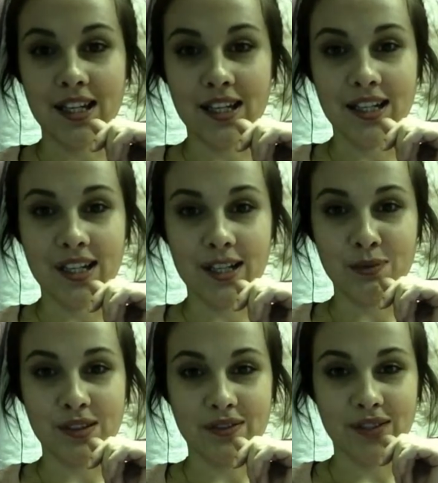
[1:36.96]
And
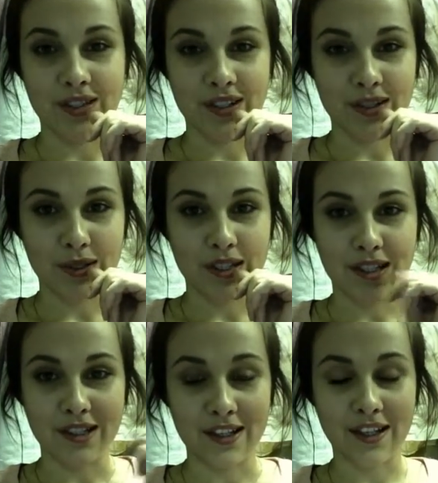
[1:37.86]
it was very
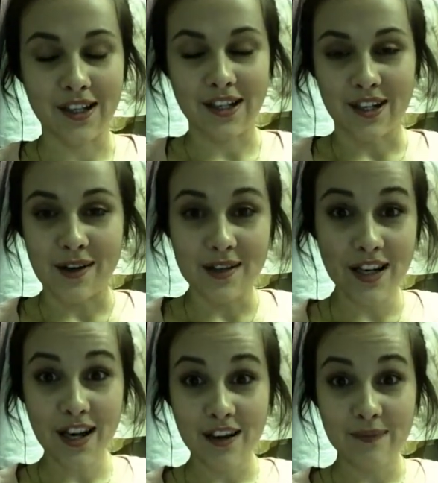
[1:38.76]
interesting. Like, I was
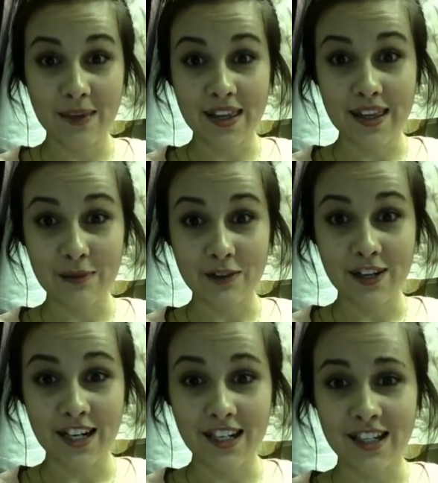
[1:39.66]
like, I've been
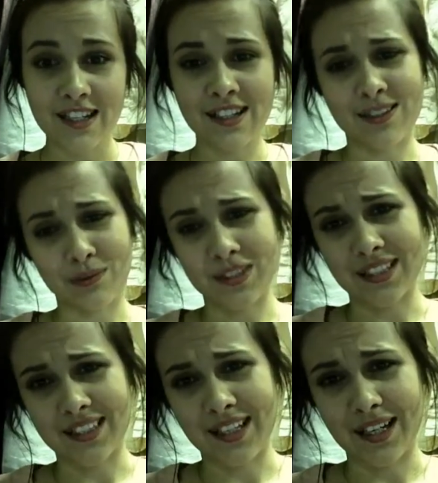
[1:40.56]
liberated. It's
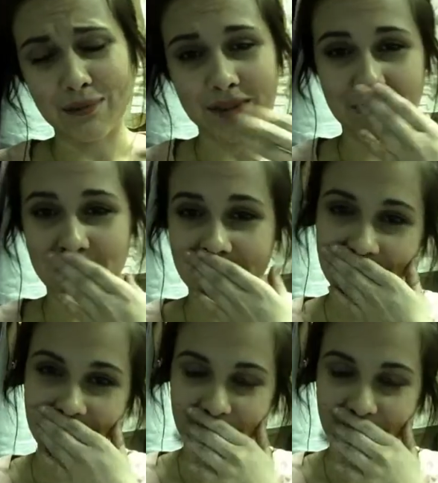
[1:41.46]
really sad, but it was